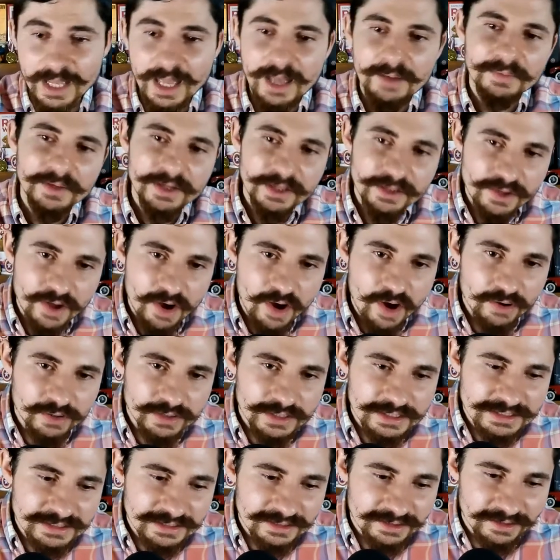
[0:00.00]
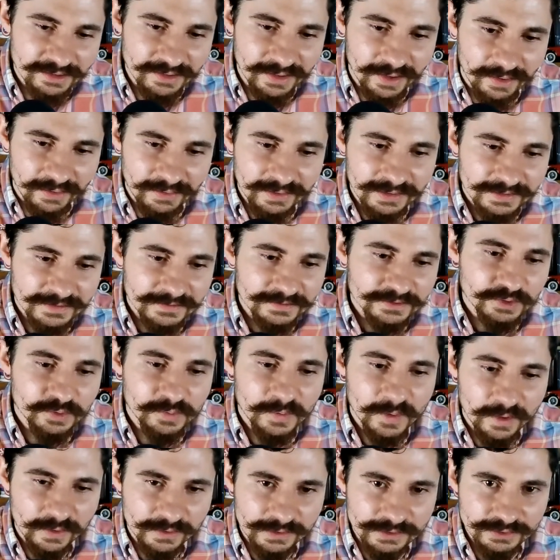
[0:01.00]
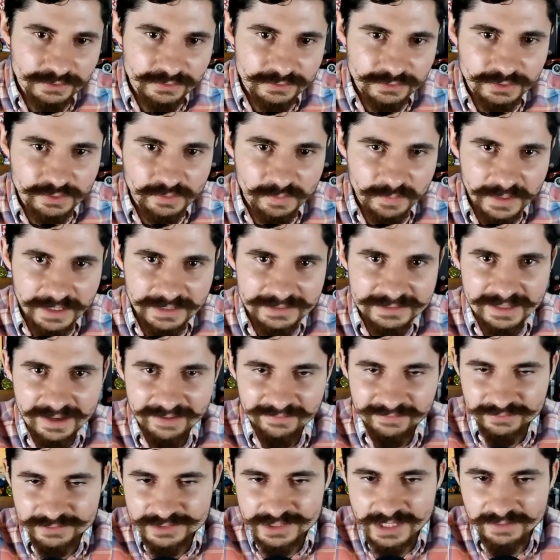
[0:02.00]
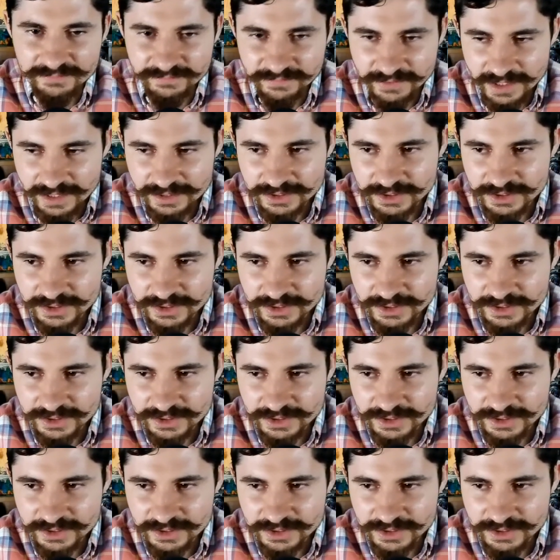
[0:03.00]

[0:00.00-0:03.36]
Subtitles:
But in all honesty, to be honest with you, play devil's advocate.